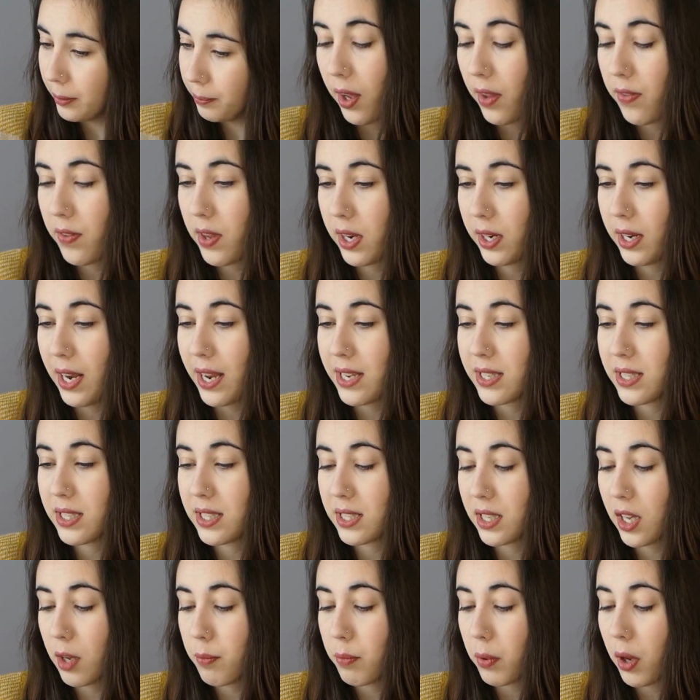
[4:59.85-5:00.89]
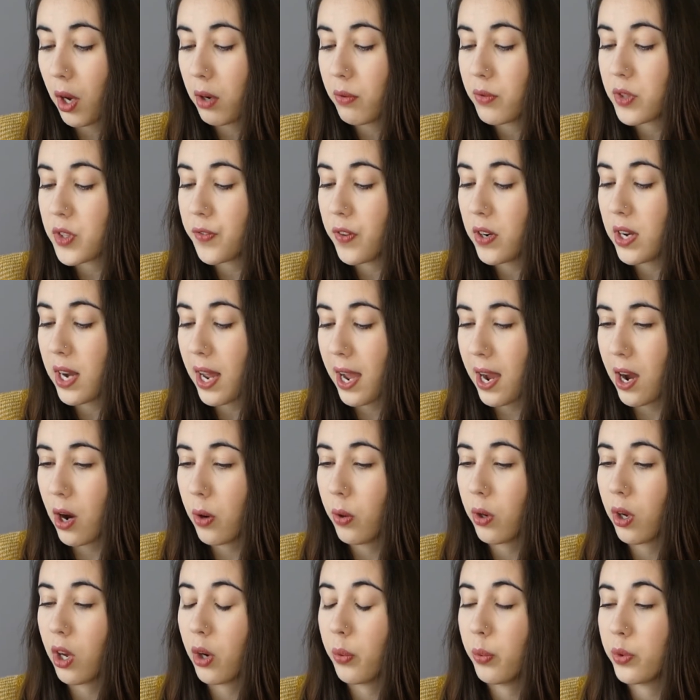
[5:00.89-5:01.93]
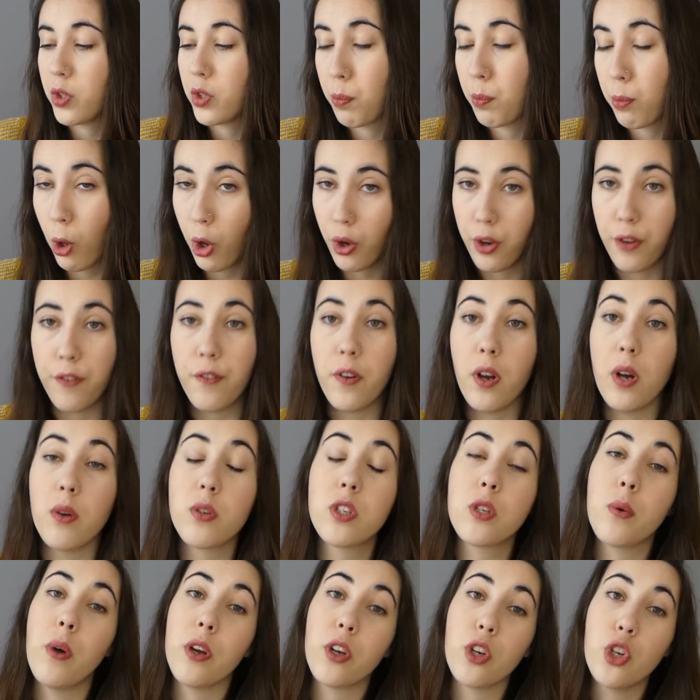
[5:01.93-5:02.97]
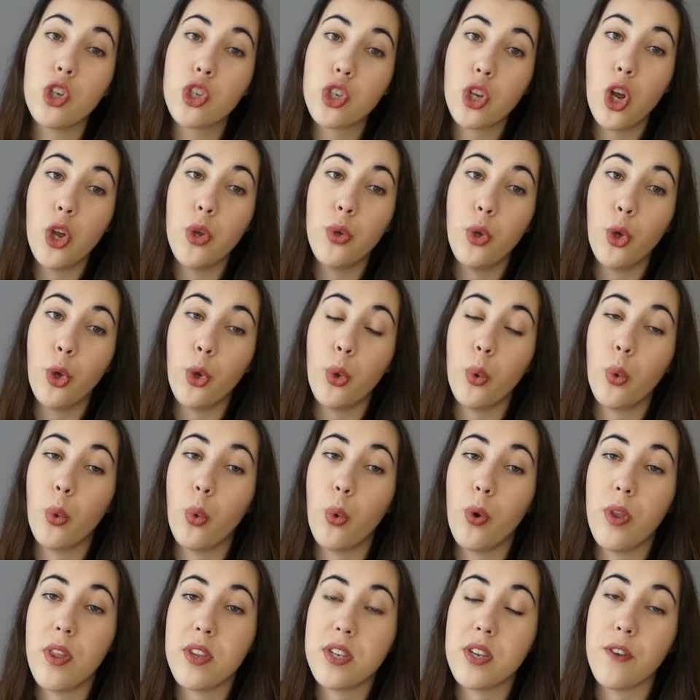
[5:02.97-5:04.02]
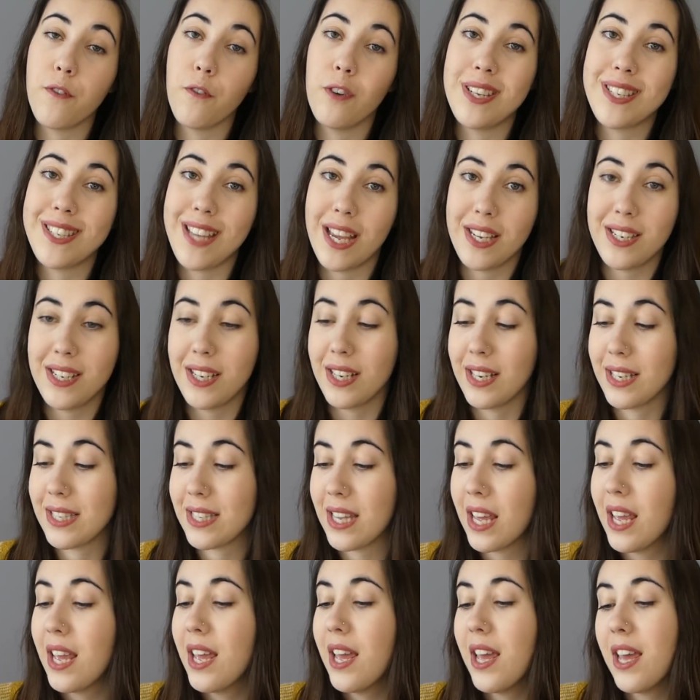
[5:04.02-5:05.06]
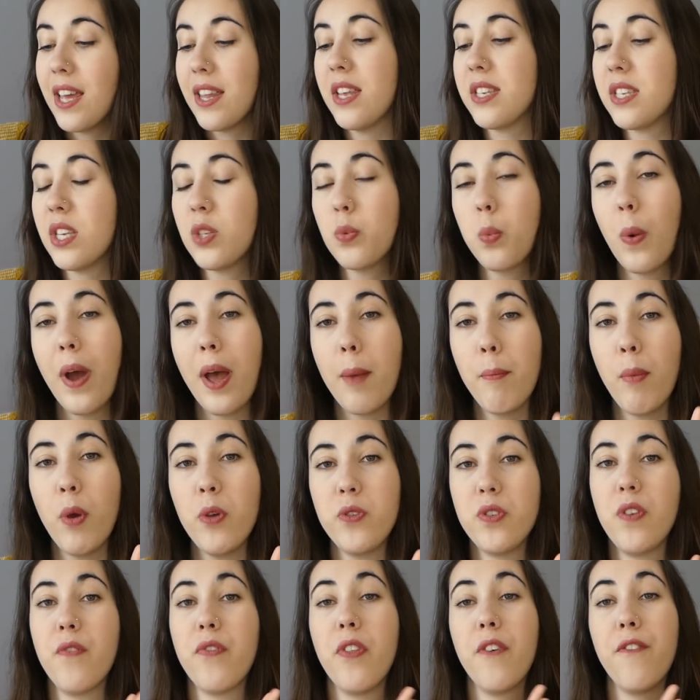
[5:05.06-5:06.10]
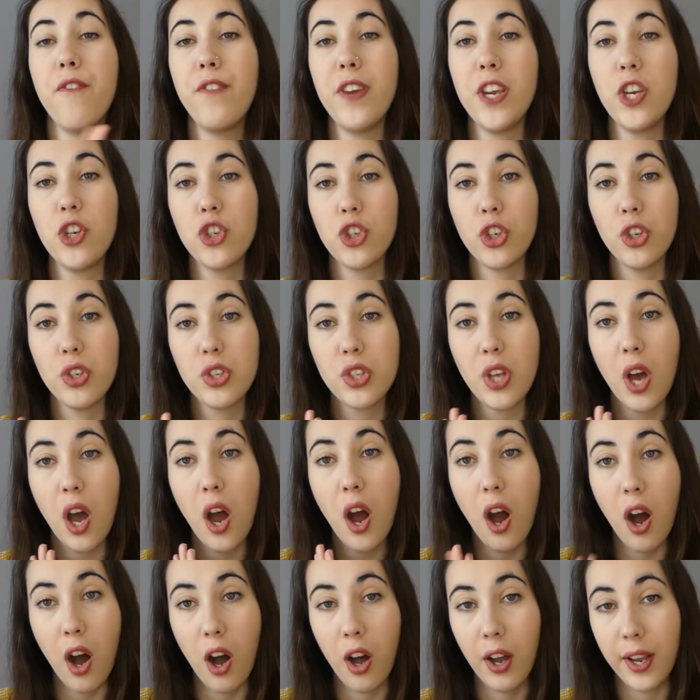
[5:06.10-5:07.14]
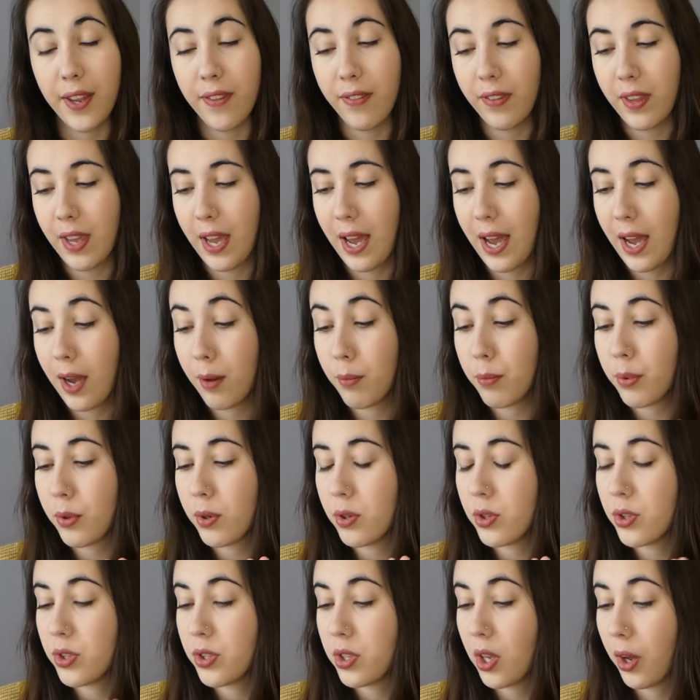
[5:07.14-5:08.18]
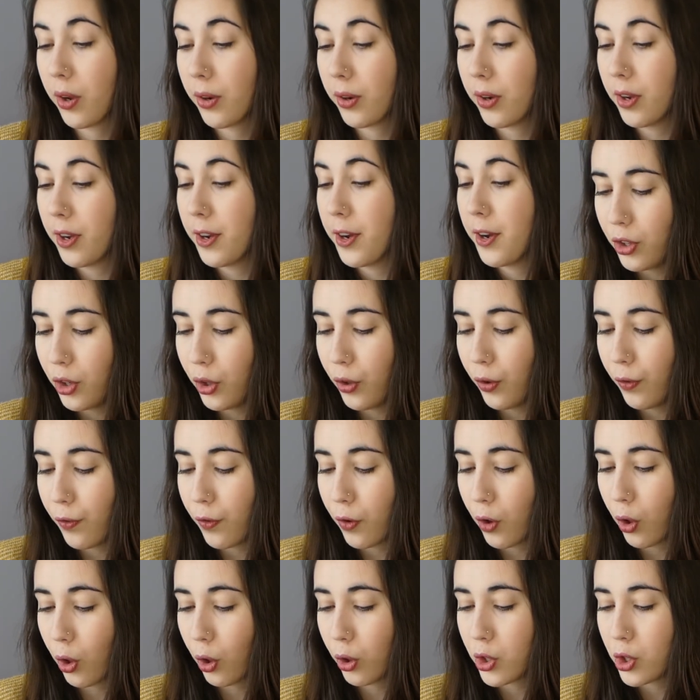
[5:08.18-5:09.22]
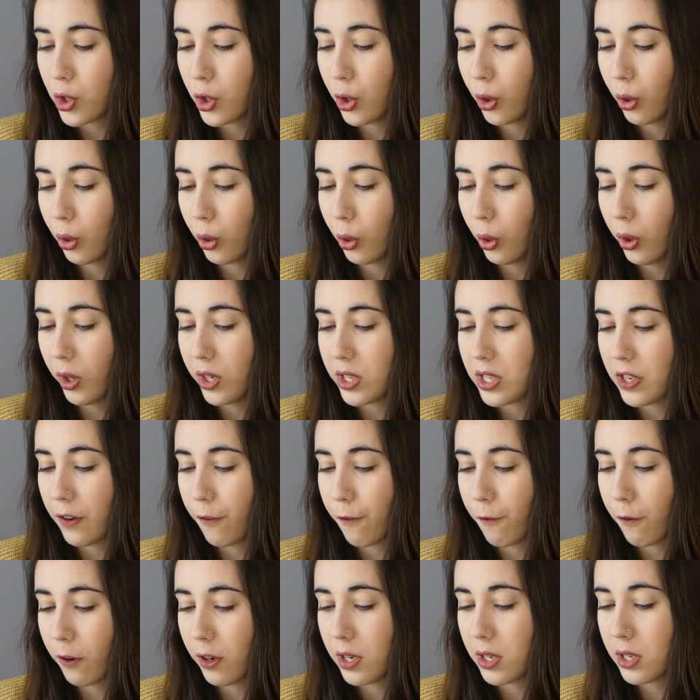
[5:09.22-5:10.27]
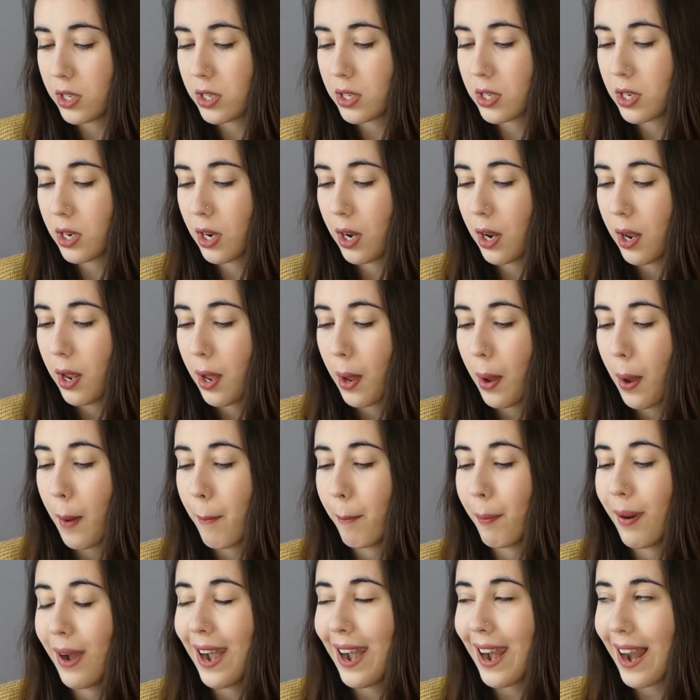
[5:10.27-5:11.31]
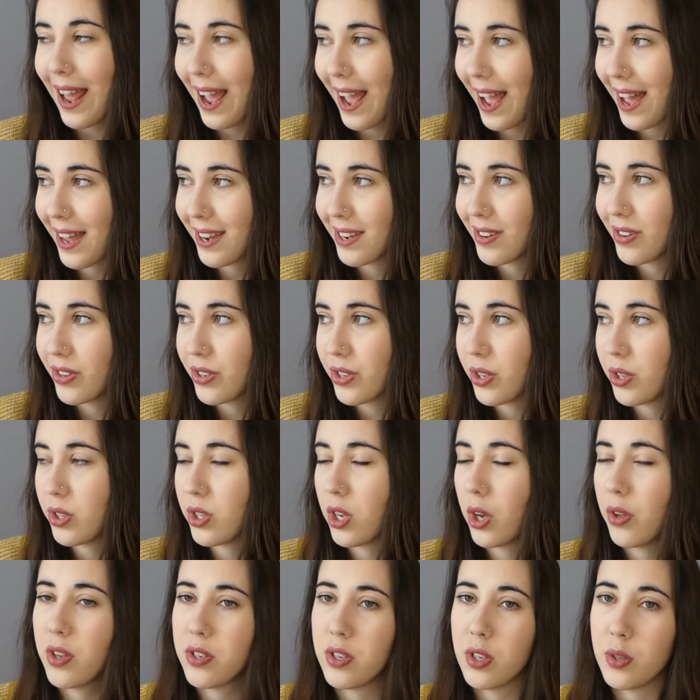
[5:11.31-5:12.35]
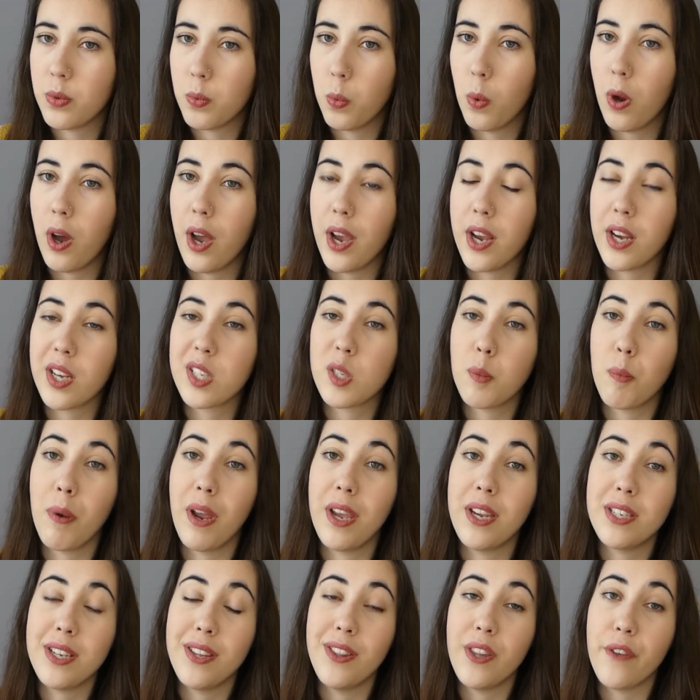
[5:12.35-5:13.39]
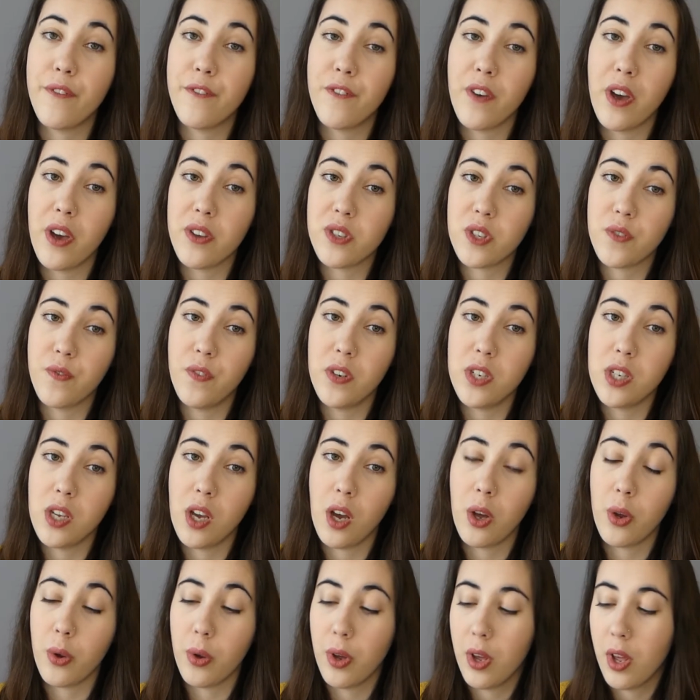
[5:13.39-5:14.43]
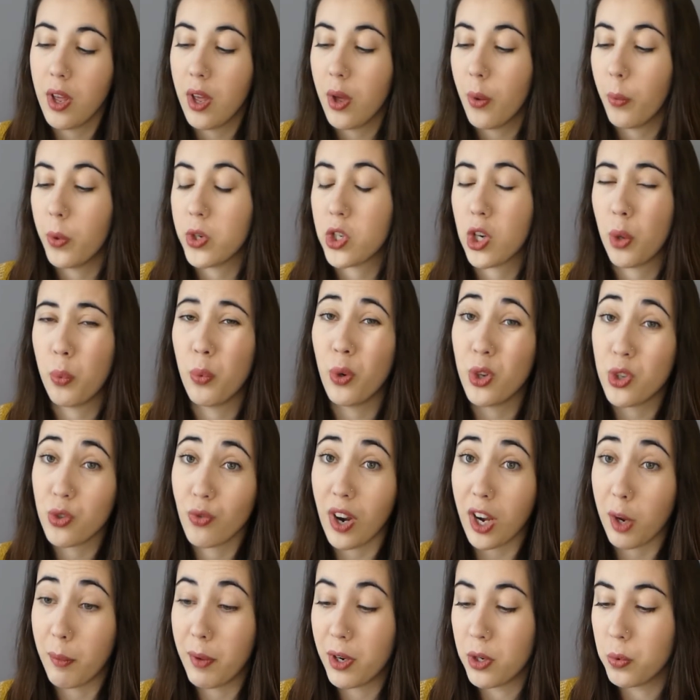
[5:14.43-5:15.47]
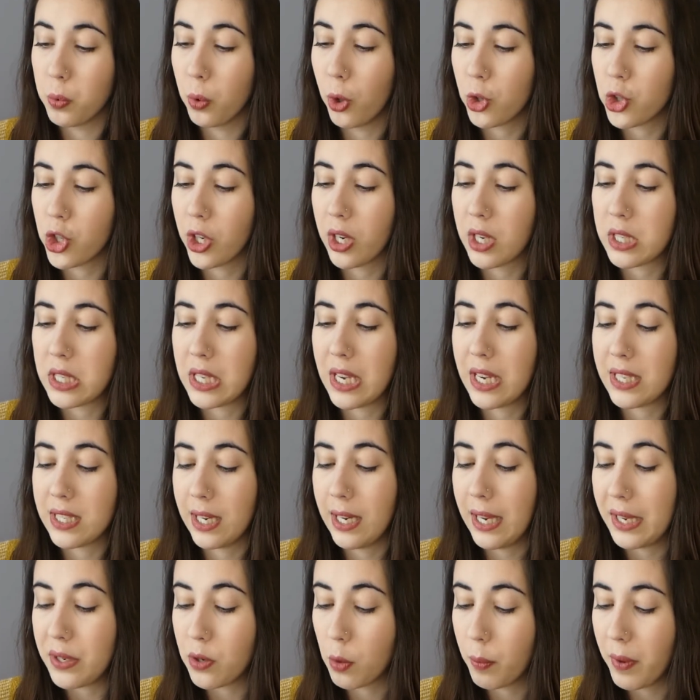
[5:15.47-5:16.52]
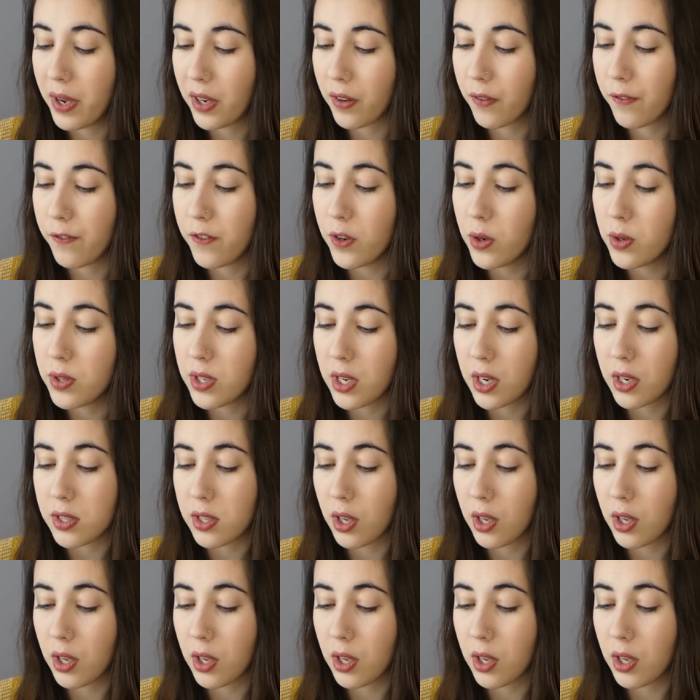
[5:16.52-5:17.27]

And then let's skip goals for now and go profile so I can show you all the different settings. This is where most of the features are in the app. So you've got your different plans. So this is what I explained in the first video, which I would recommend watching because it is a little bit confusing.